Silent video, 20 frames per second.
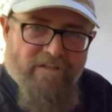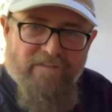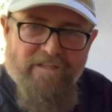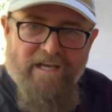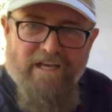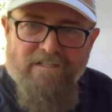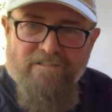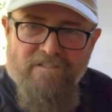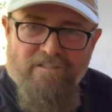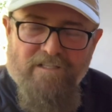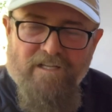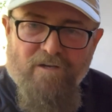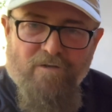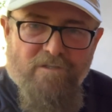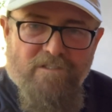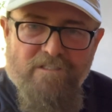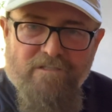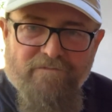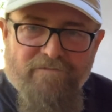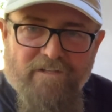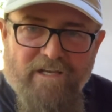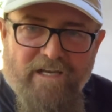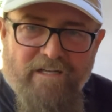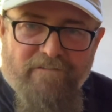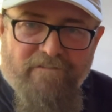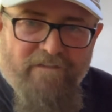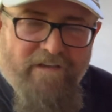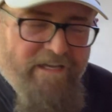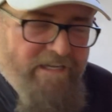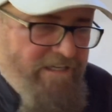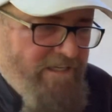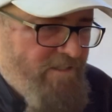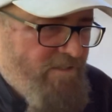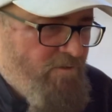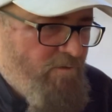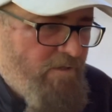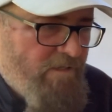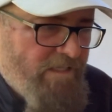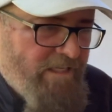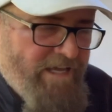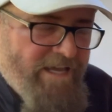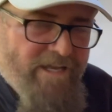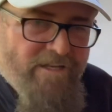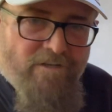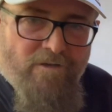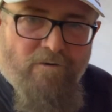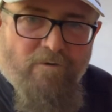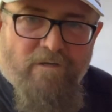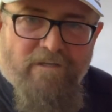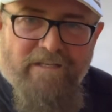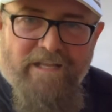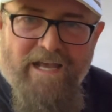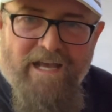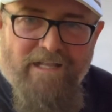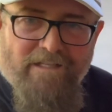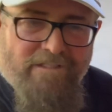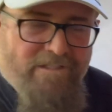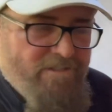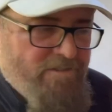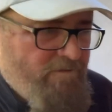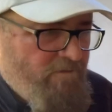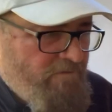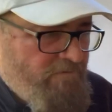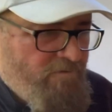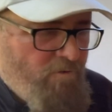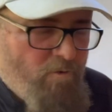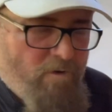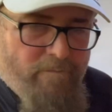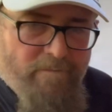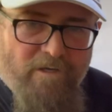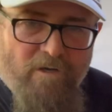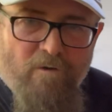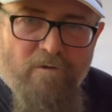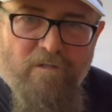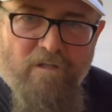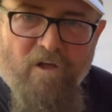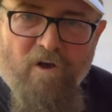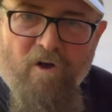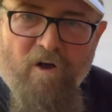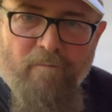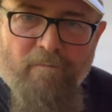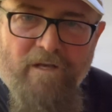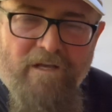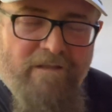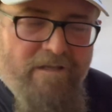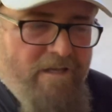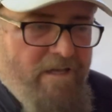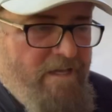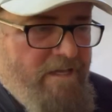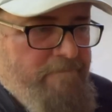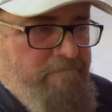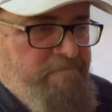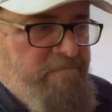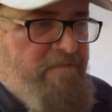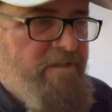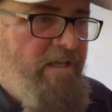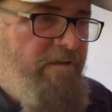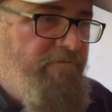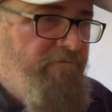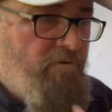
$1,000 to fly to Vegas or Orlando or Dallas or Norman, Oklahoma, and